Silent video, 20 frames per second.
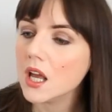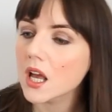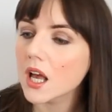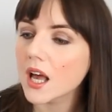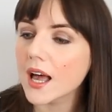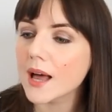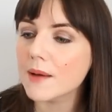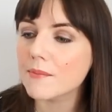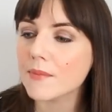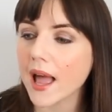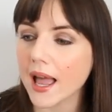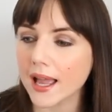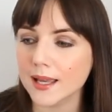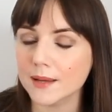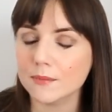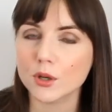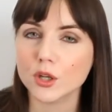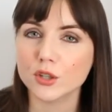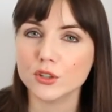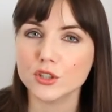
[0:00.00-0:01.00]
I
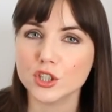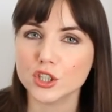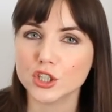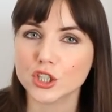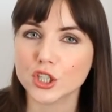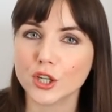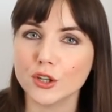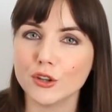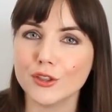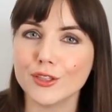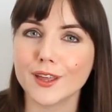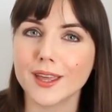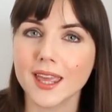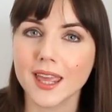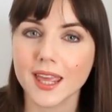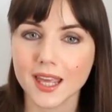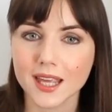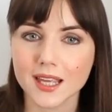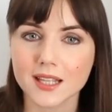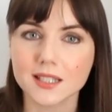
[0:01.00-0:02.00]
am going to show you the
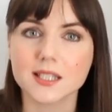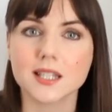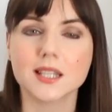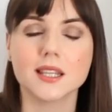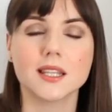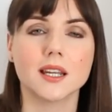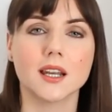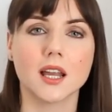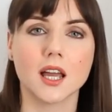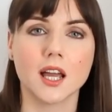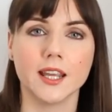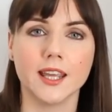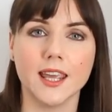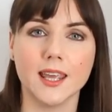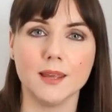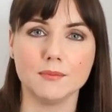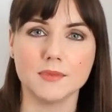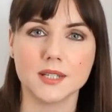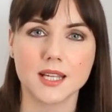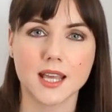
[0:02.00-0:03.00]
kit that I
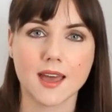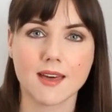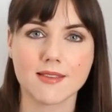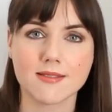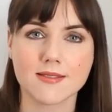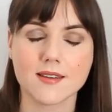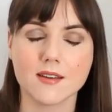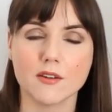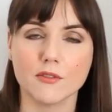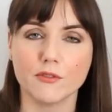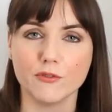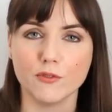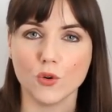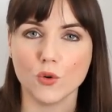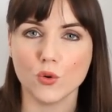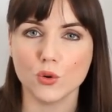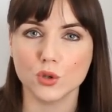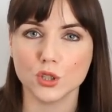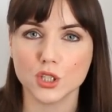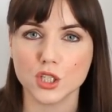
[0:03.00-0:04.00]
keep together
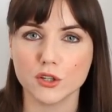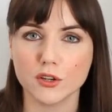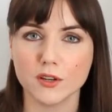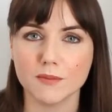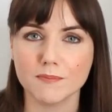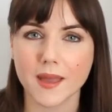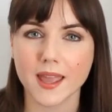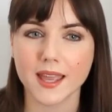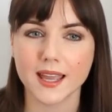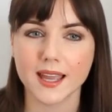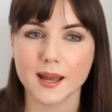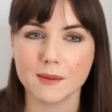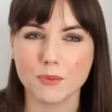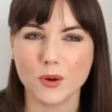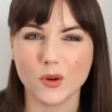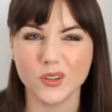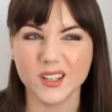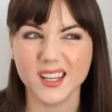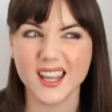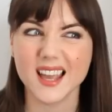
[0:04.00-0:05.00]
for doing makeup
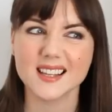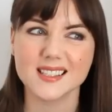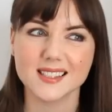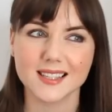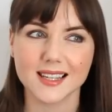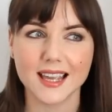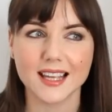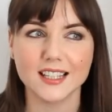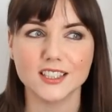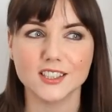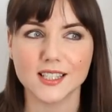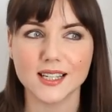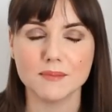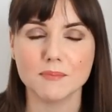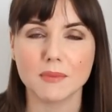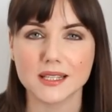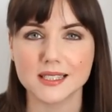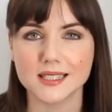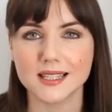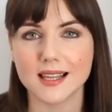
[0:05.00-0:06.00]
on, yes, occasionally
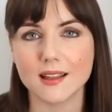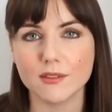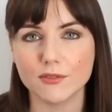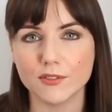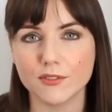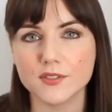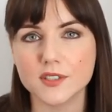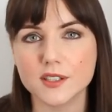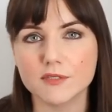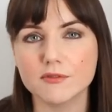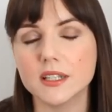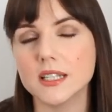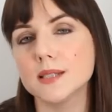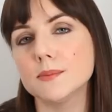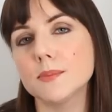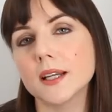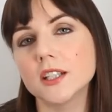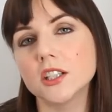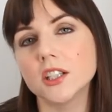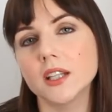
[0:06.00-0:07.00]
myself if it's a really
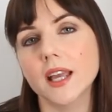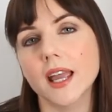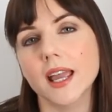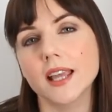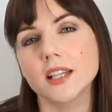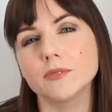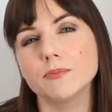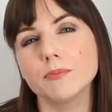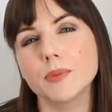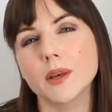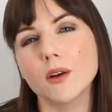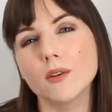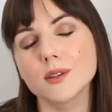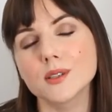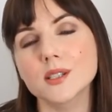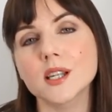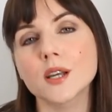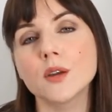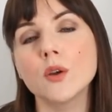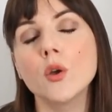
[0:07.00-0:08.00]
special occasion, but
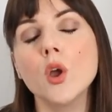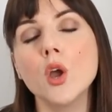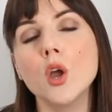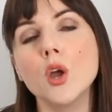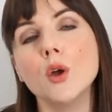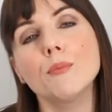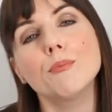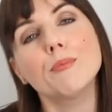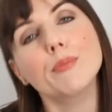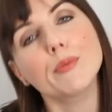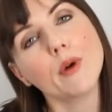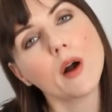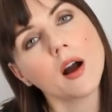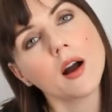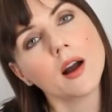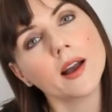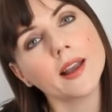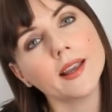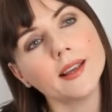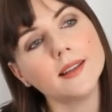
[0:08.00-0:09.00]
also
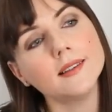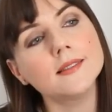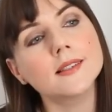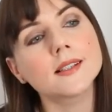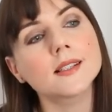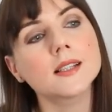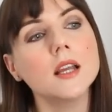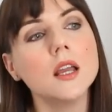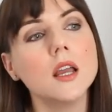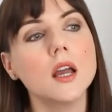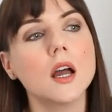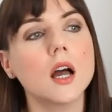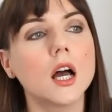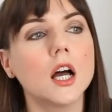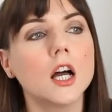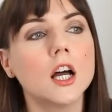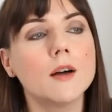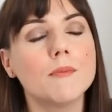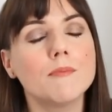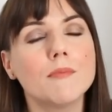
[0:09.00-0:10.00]
brides,
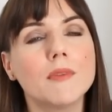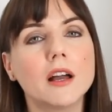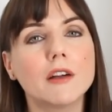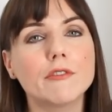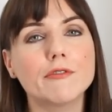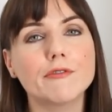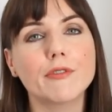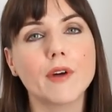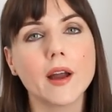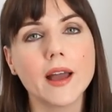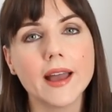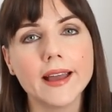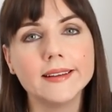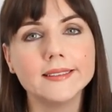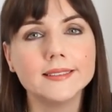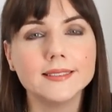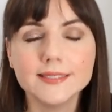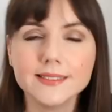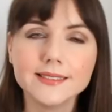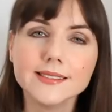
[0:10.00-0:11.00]

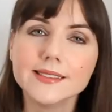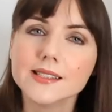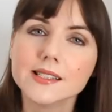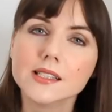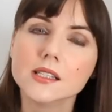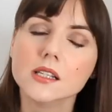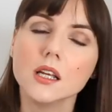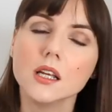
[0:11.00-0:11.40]
friends,